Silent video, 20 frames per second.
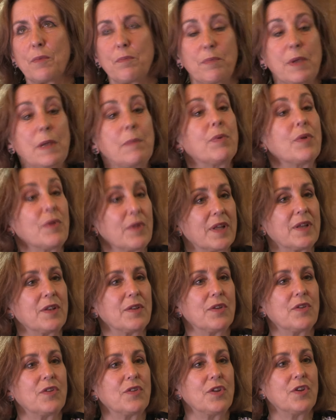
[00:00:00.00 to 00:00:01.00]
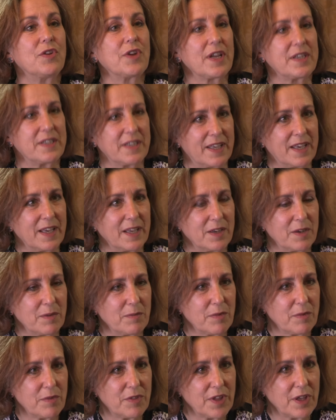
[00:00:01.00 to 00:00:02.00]
the people in the United
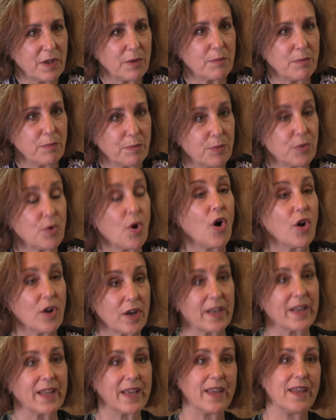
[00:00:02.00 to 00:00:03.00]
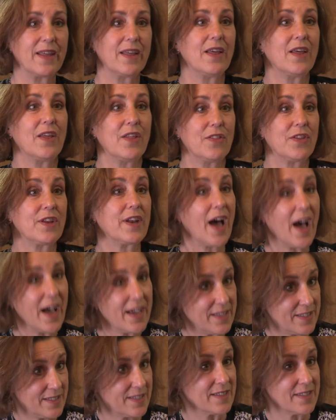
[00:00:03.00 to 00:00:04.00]
Kingdom think broadly that
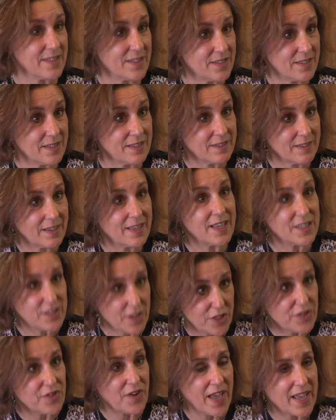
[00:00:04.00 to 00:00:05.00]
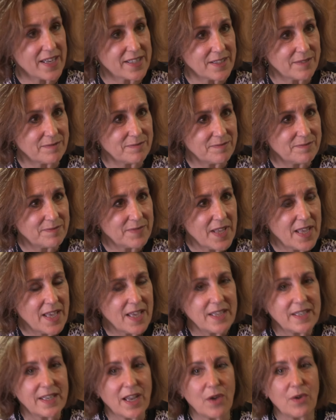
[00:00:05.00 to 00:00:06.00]
ISIS is a threat.
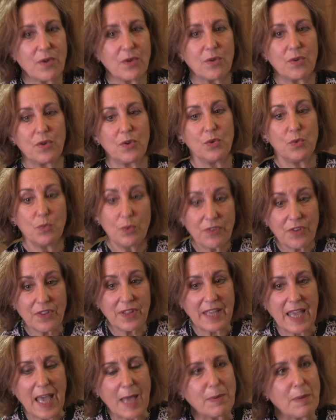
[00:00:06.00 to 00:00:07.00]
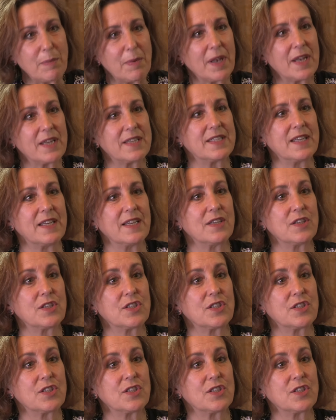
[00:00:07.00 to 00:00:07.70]
Now, we've got the capability